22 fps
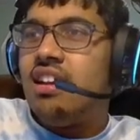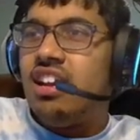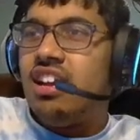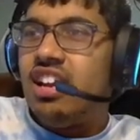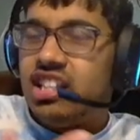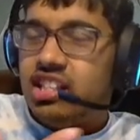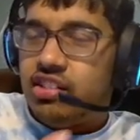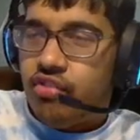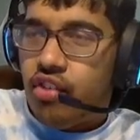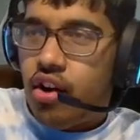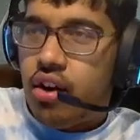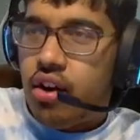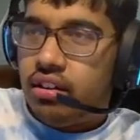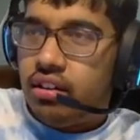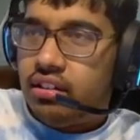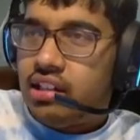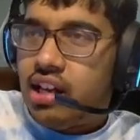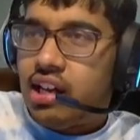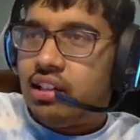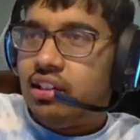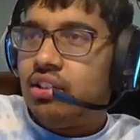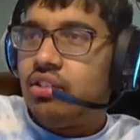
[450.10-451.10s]
it's very
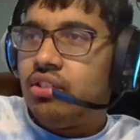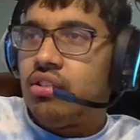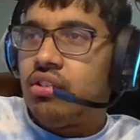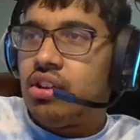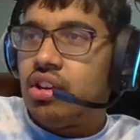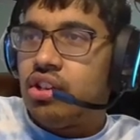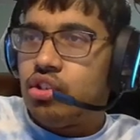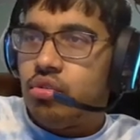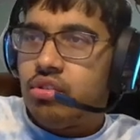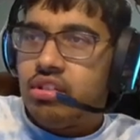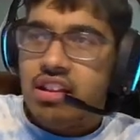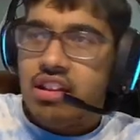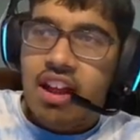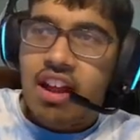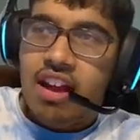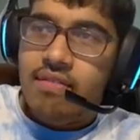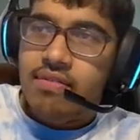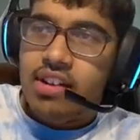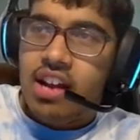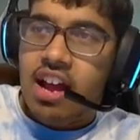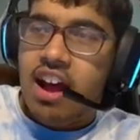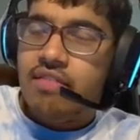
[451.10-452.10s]
unlikely they're going to do it. They
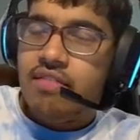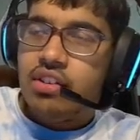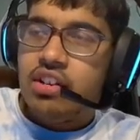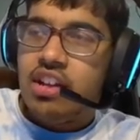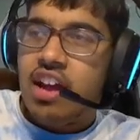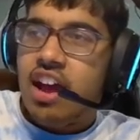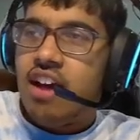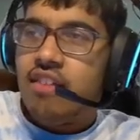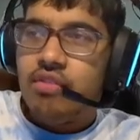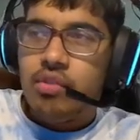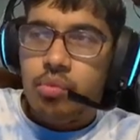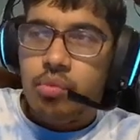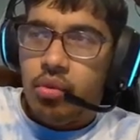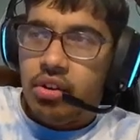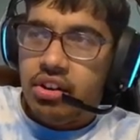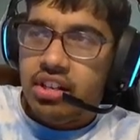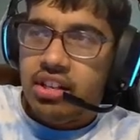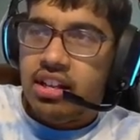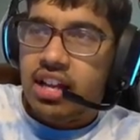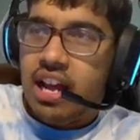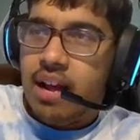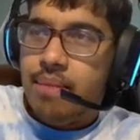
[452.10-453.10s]
haven't haven't won
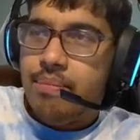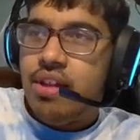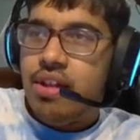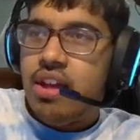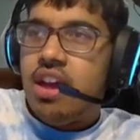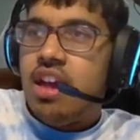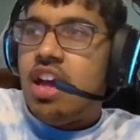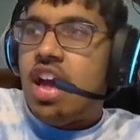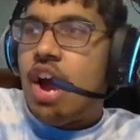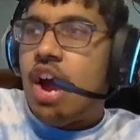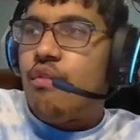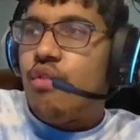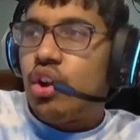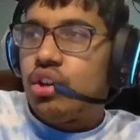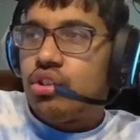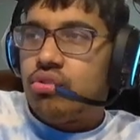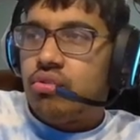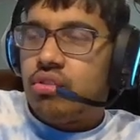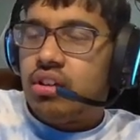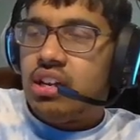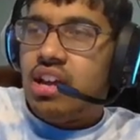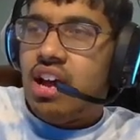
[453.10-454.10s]
a game. And Frank
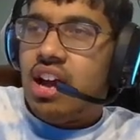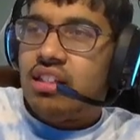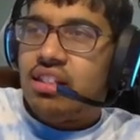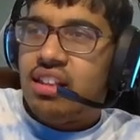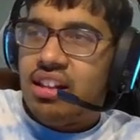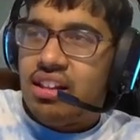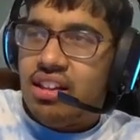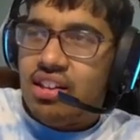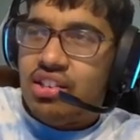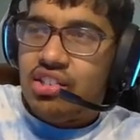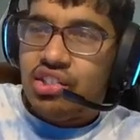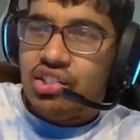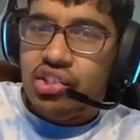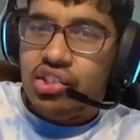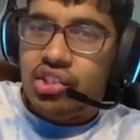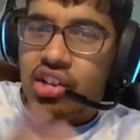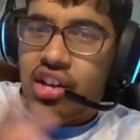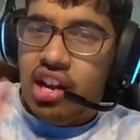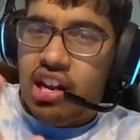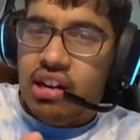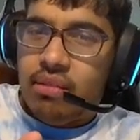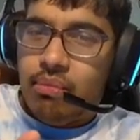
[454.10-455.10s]
I think they just
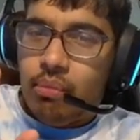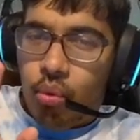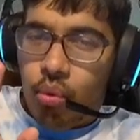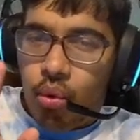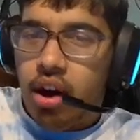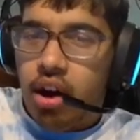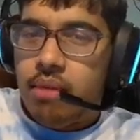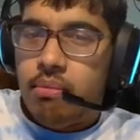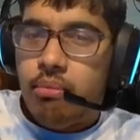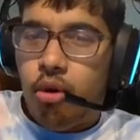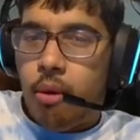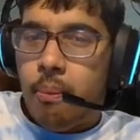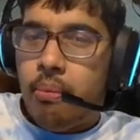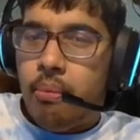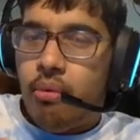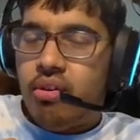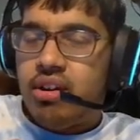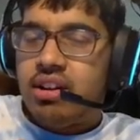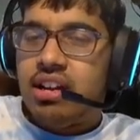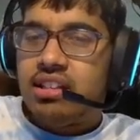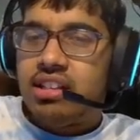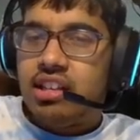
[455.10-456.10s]
need one more
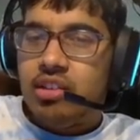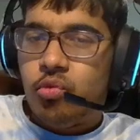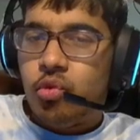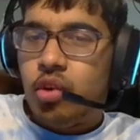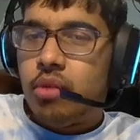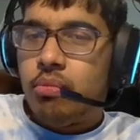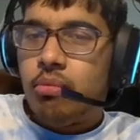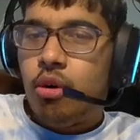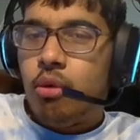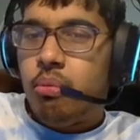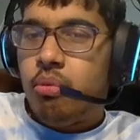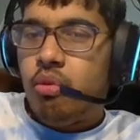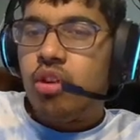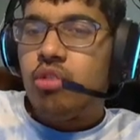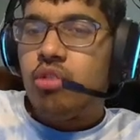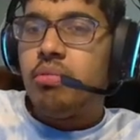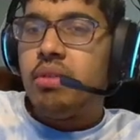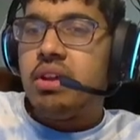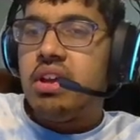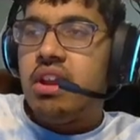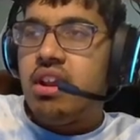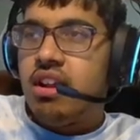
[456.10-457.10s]
point. I think one more point
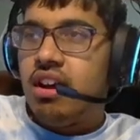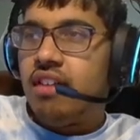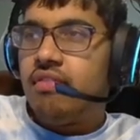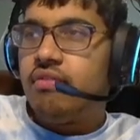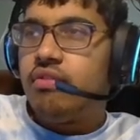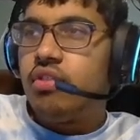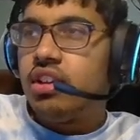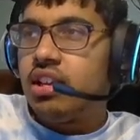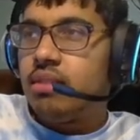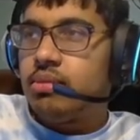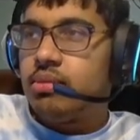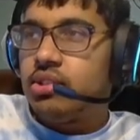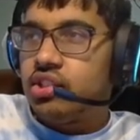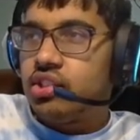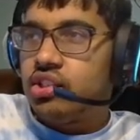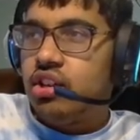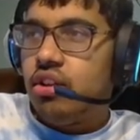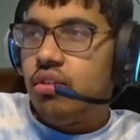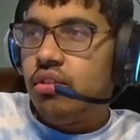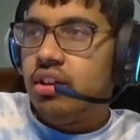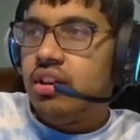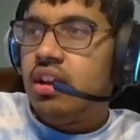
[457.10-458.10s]
will be enough for them to
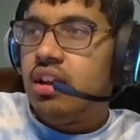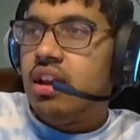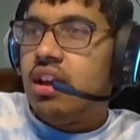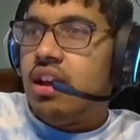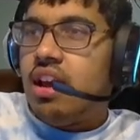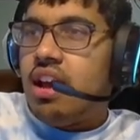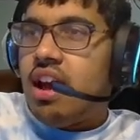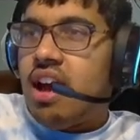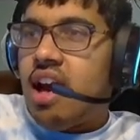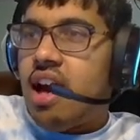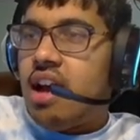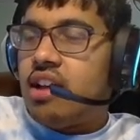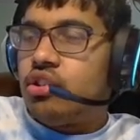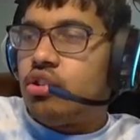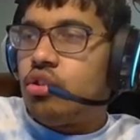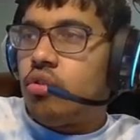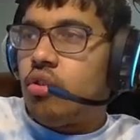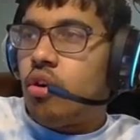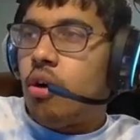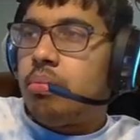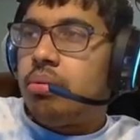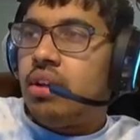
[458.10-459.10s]
seal it. And
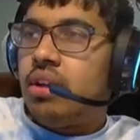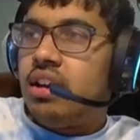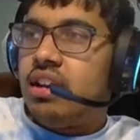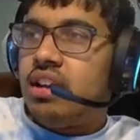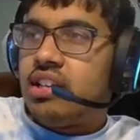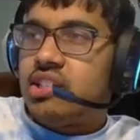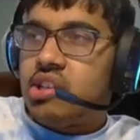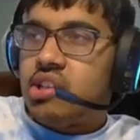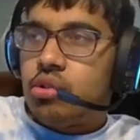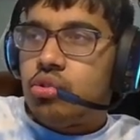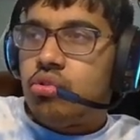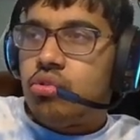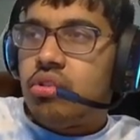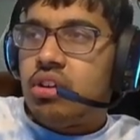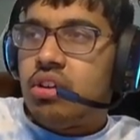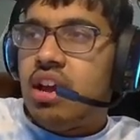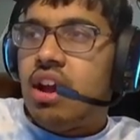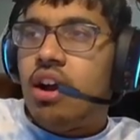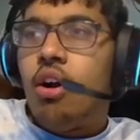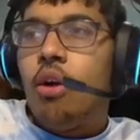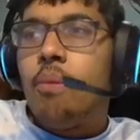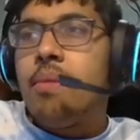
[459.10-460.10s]
Togo are playing against
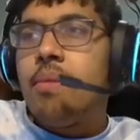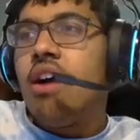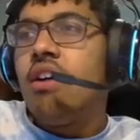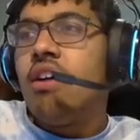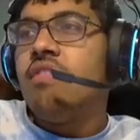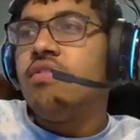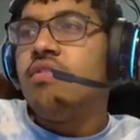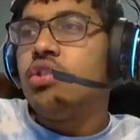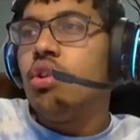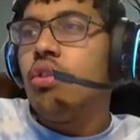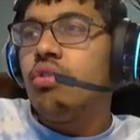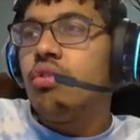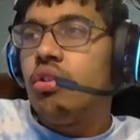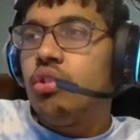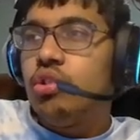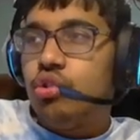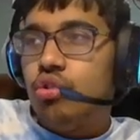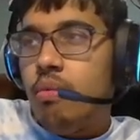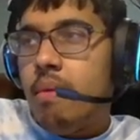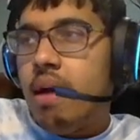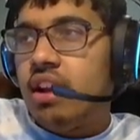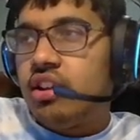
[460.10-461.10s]
Togani at home. Now, if Togo
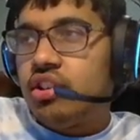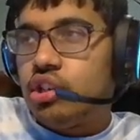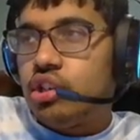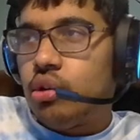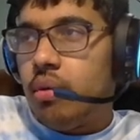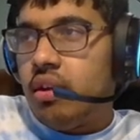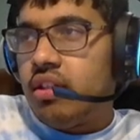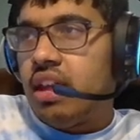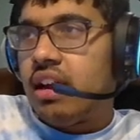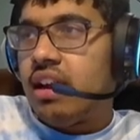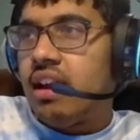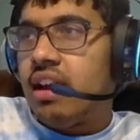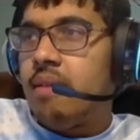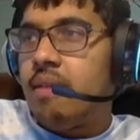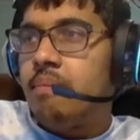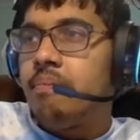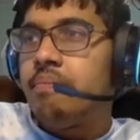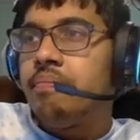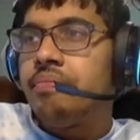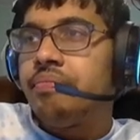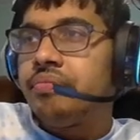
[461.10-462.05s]
do manage to win that game,